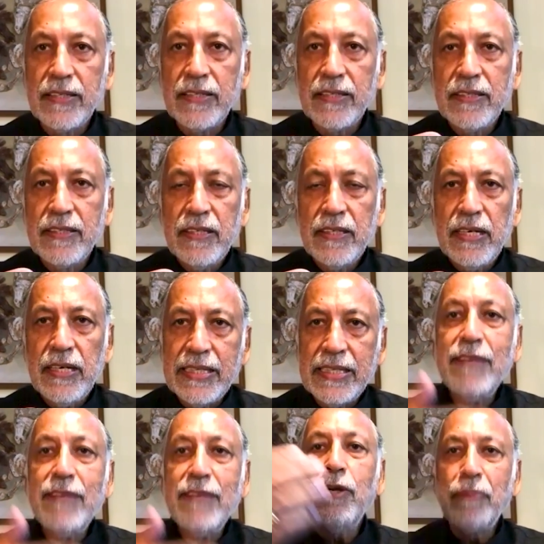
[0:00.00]
And then we'll pick
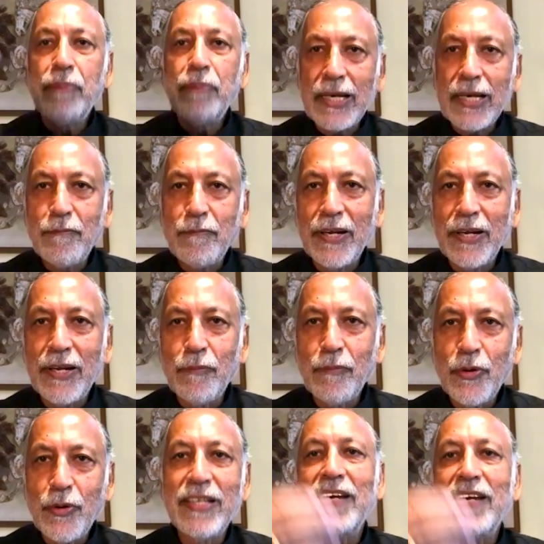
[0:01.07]
up one more, and then we'll
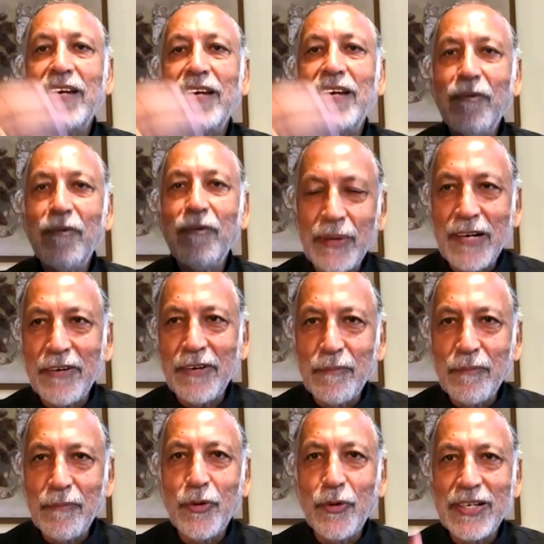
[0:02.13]
pick up one more. And
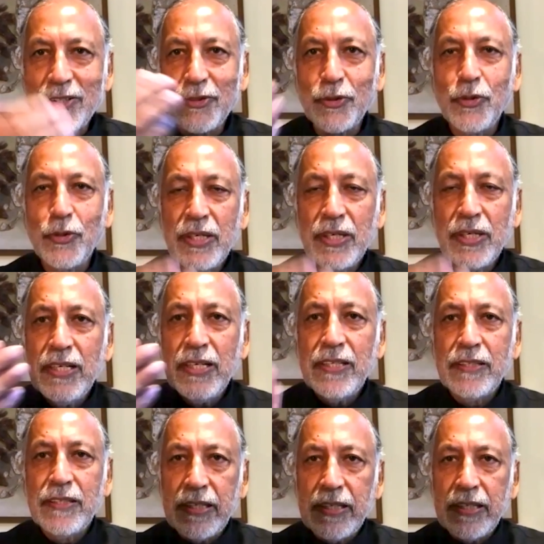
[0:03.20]
so the, the
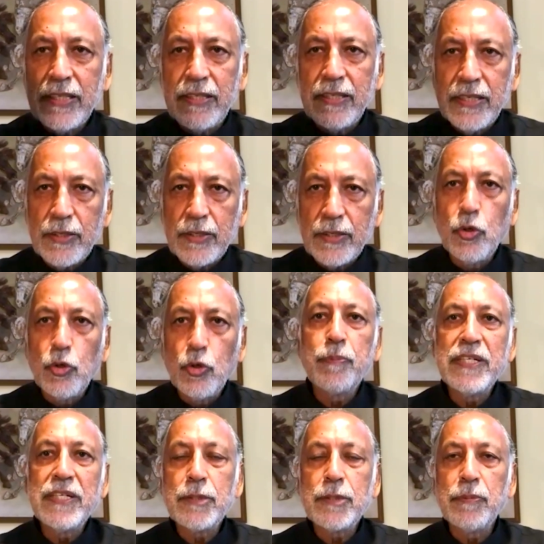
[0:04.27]
core principles will keep
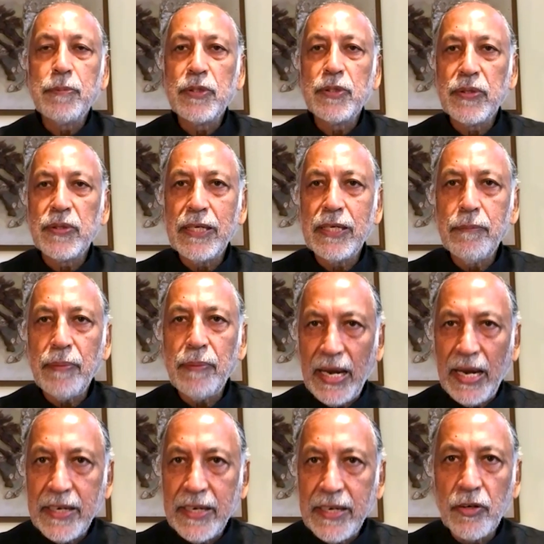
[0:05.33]
adding on as we get
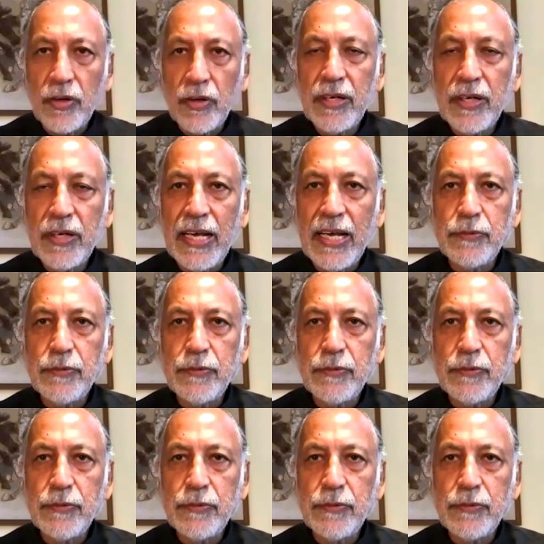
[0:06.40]
many of them under